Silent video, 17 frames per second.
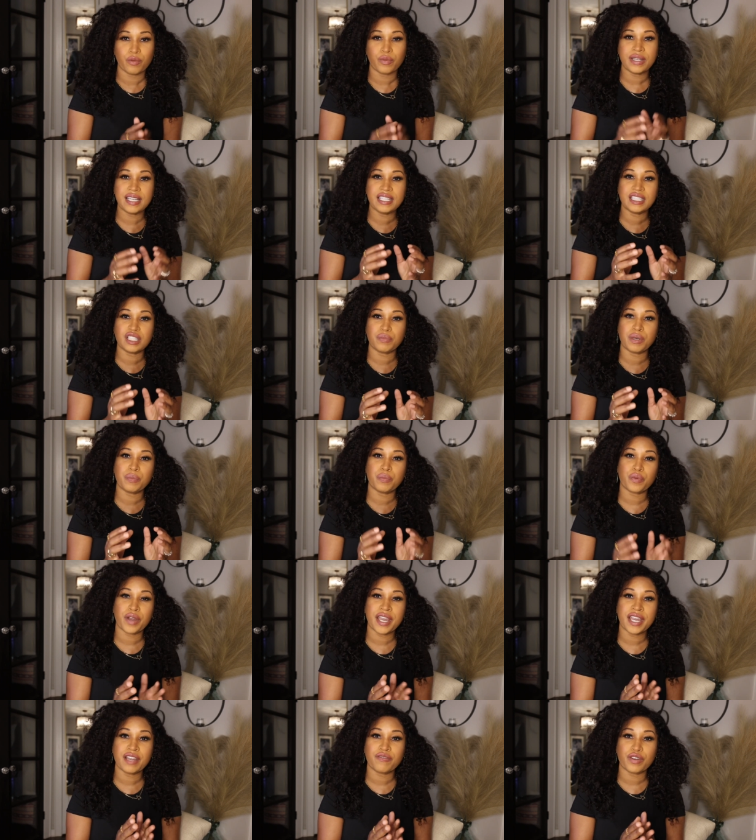We need to be
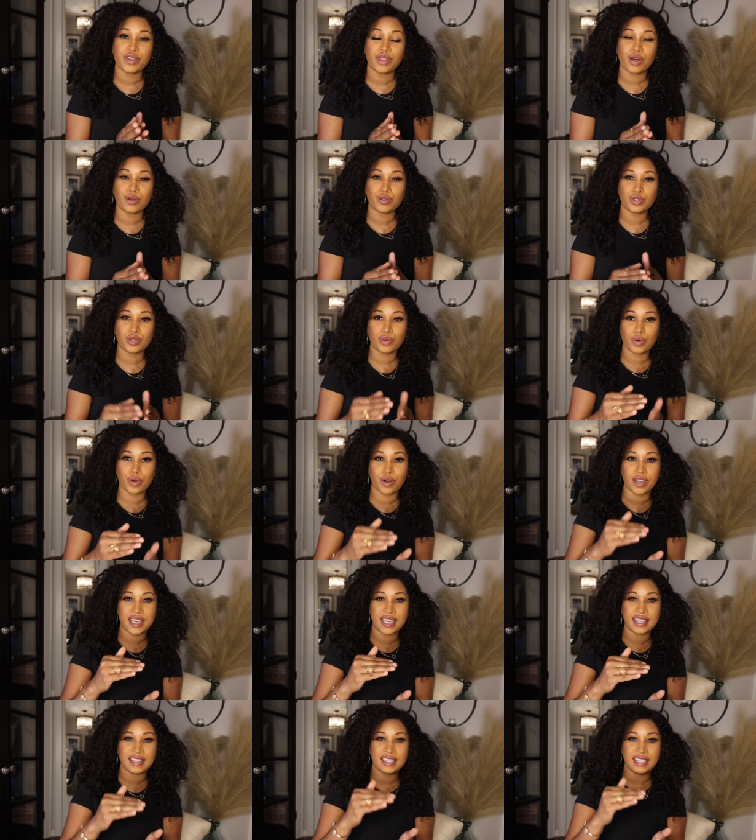praying for those who
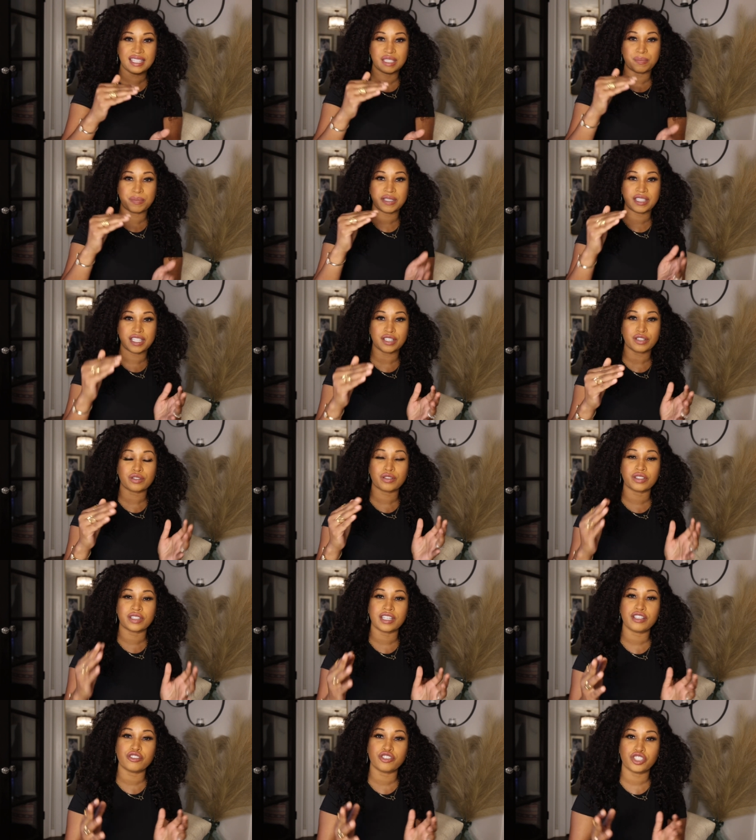are in these particular
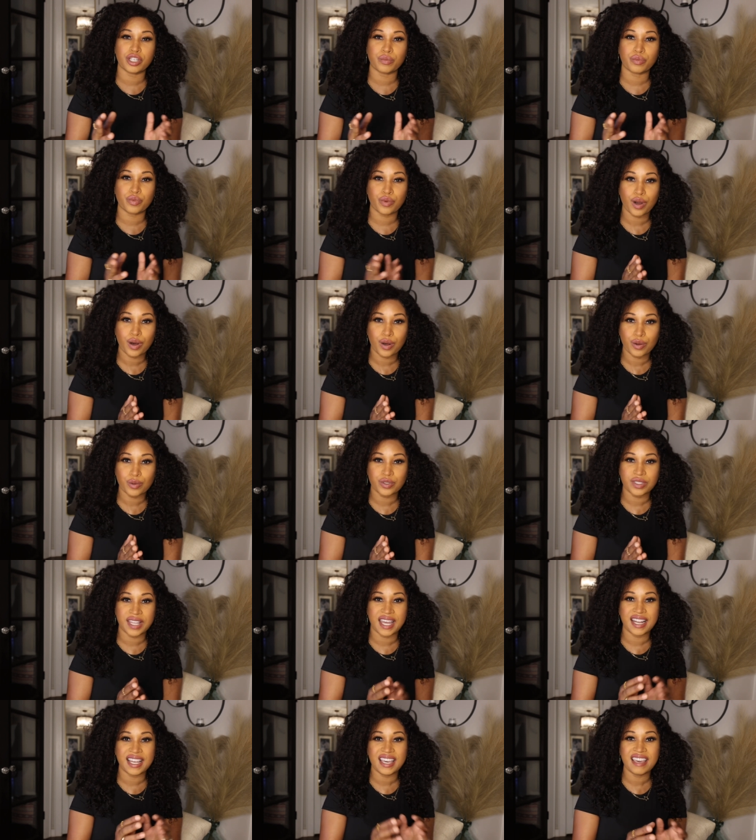leadership
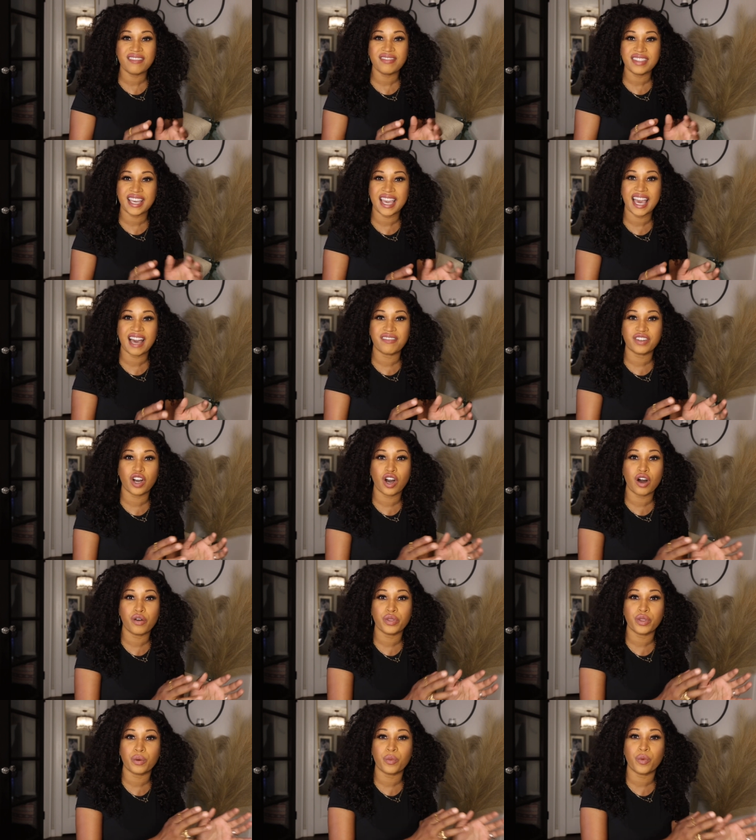roles, that if they have
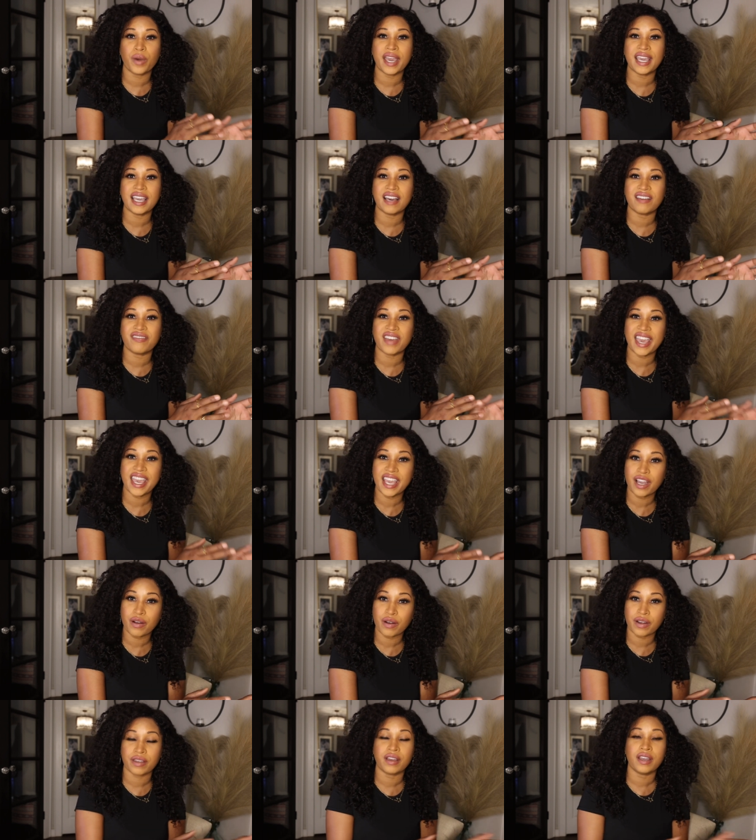gone the way of
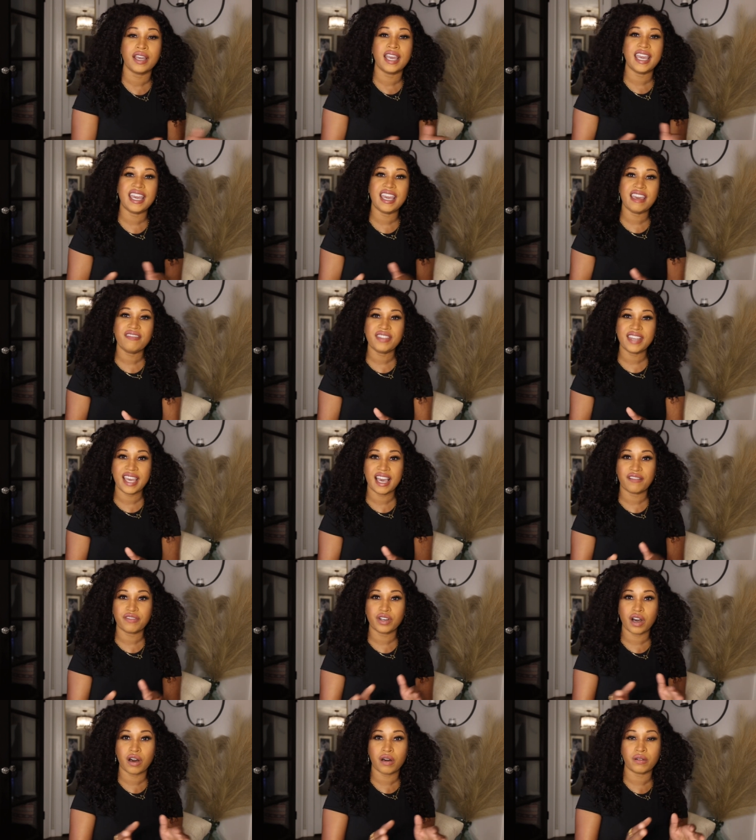error, if they
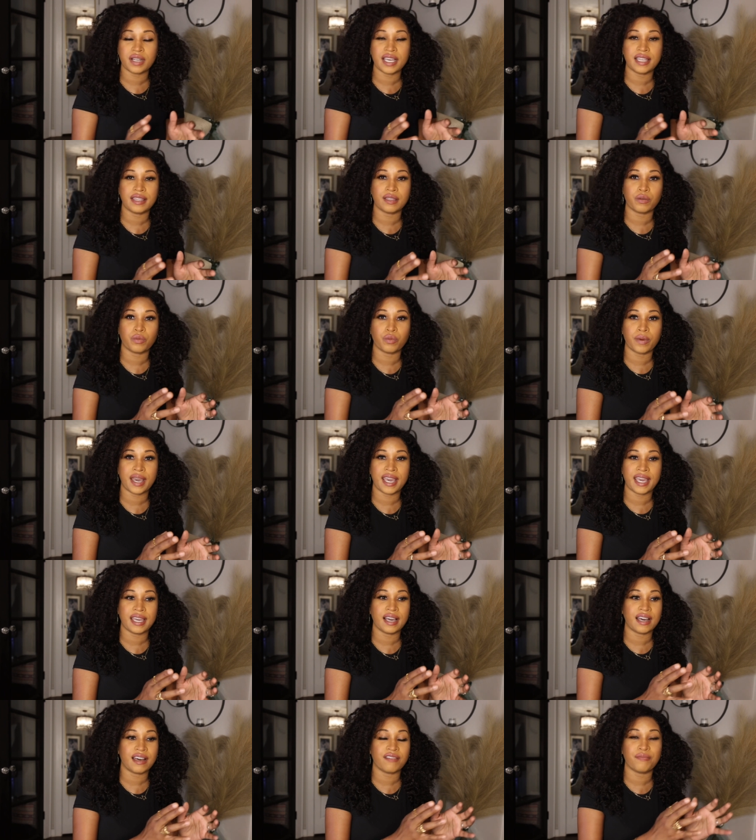have gone in the
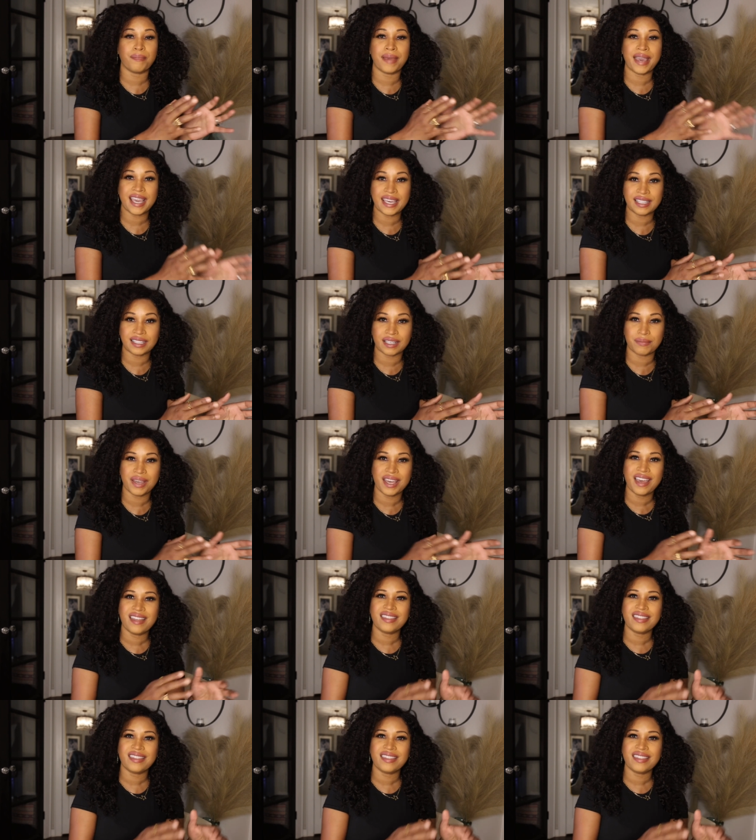way of Balaam,